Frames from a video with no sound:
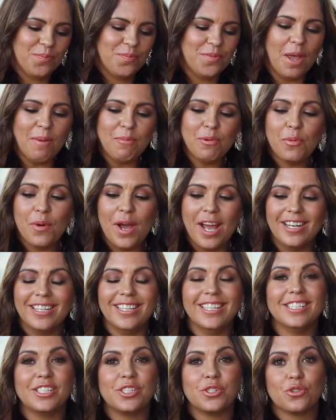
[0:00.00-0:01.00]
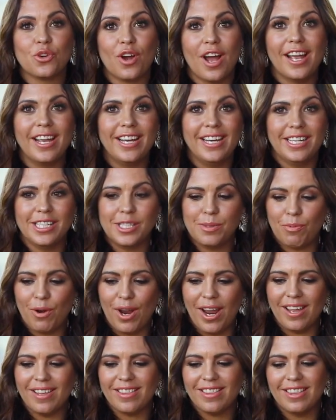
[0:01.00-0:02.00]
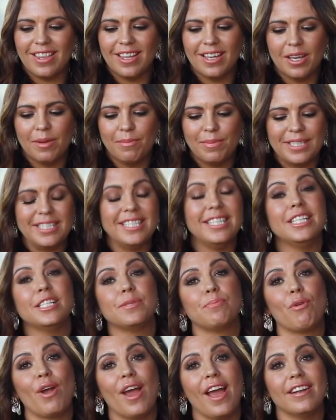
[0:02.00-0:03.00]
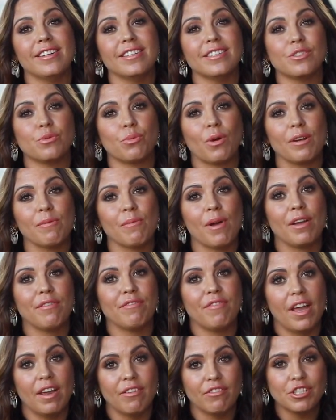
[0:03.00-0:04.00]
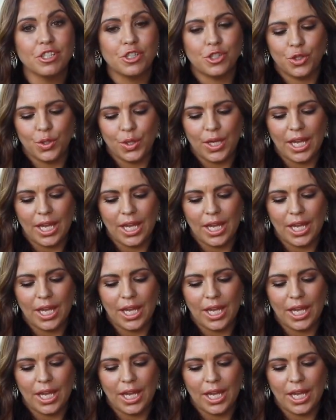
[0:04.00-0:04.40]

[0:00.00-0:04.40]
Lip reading: Number one is dry hairspray. The Batiste brand is one of my favorites. You